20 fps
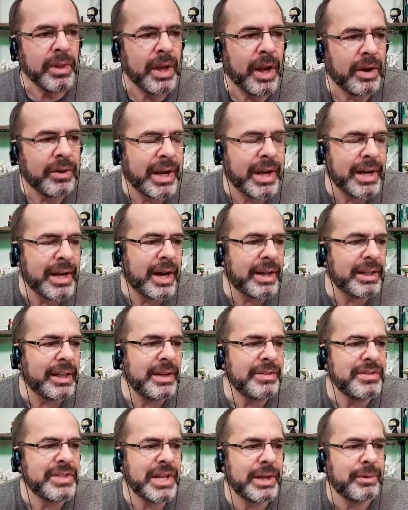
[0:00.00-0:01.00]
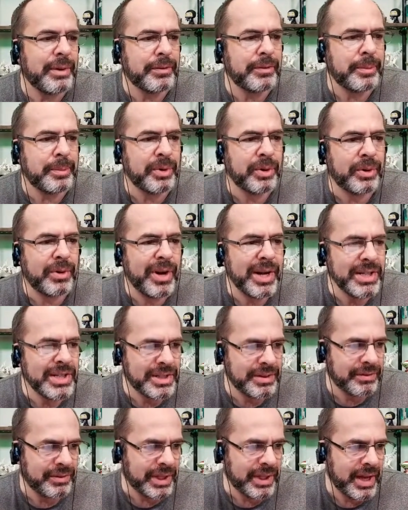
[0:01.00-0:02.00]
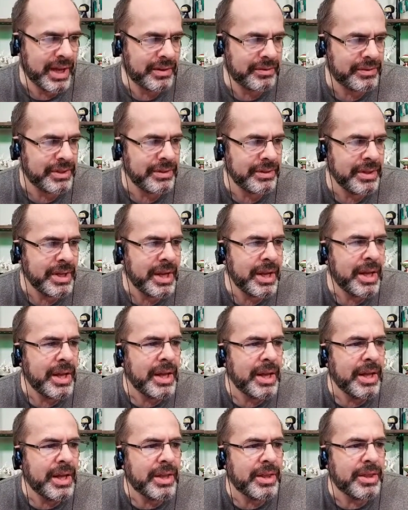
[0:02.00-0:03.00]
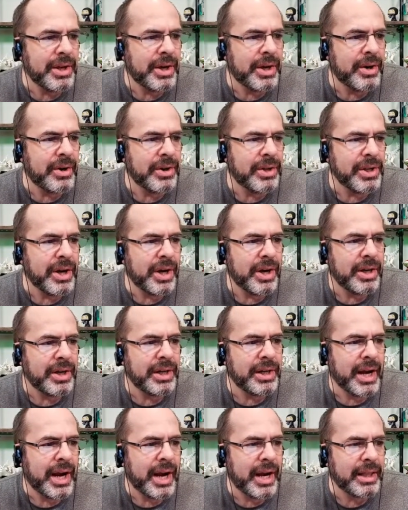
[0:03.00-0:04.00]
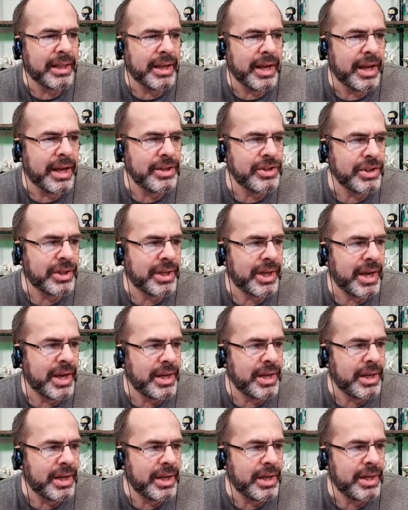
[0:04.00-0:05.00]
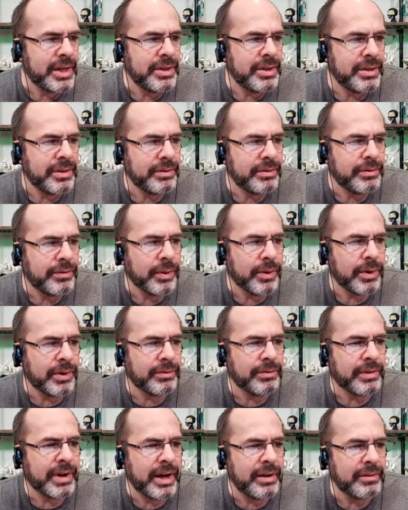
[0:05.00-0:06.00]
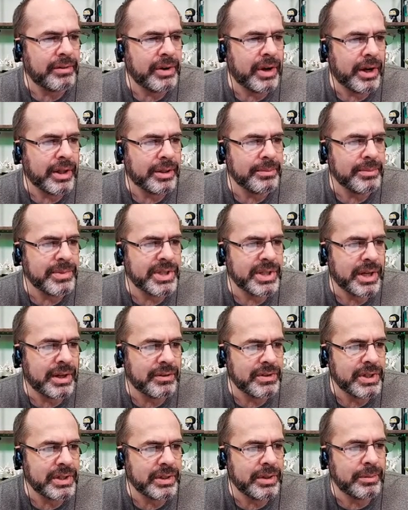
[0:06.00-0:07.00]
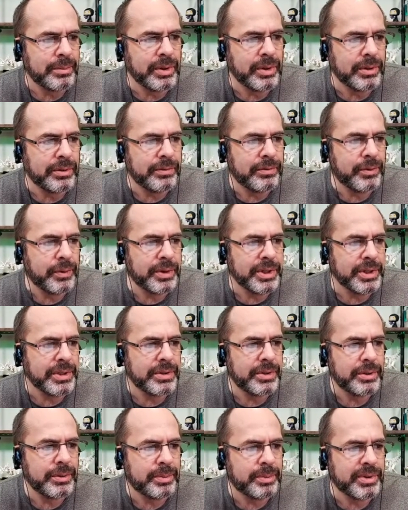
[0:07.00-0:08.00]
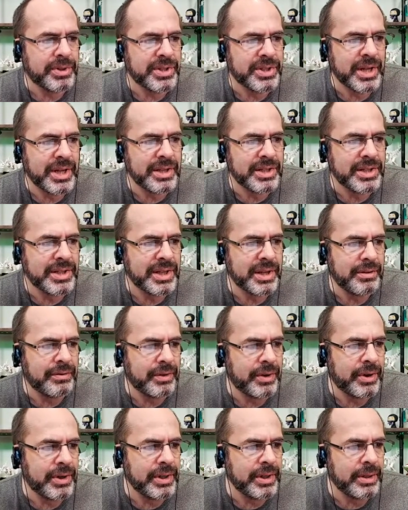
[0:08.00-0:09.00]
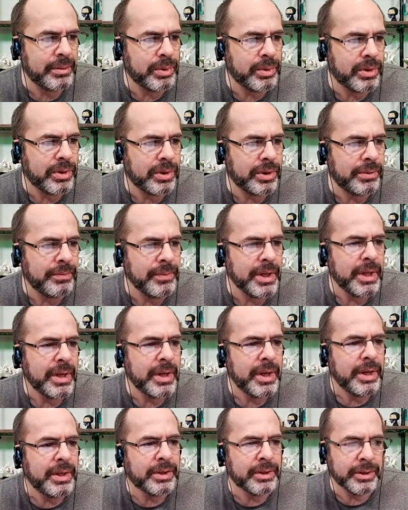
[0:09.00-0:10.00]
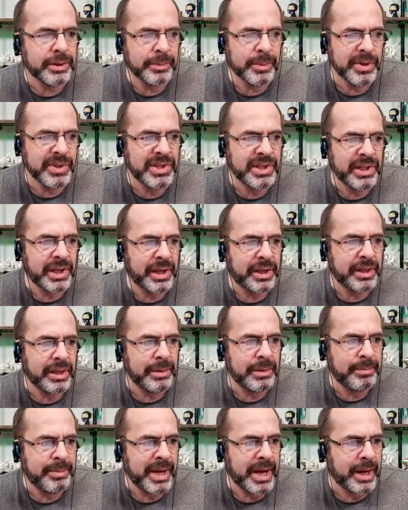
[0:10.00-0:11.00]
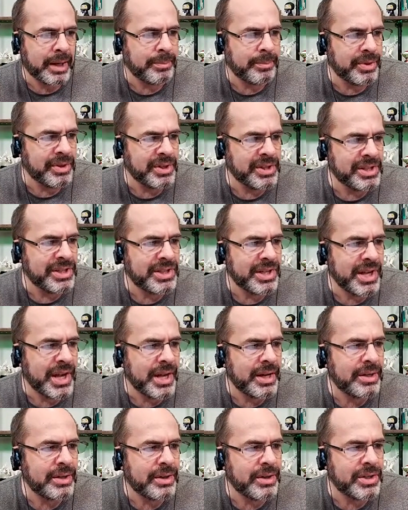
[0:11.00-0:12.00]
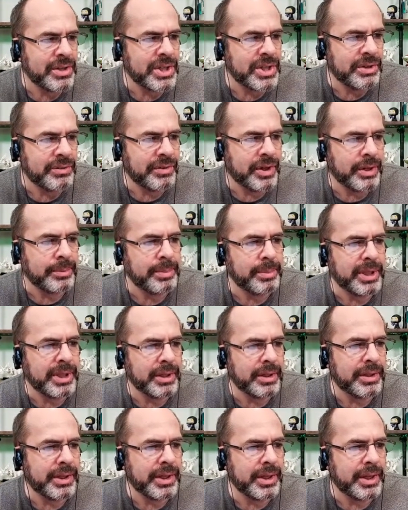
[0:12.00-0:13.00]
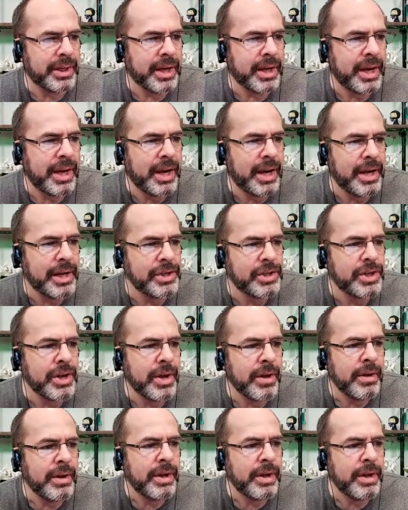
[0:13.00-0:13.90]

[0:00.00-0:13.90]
Okay, now on the left side, we have the progressive left. They're young and highly educated. 4 in 5 call themselves liberal. 42% say very liberal. They're the most likely to back Bernie Sanders. They're very politically engaged.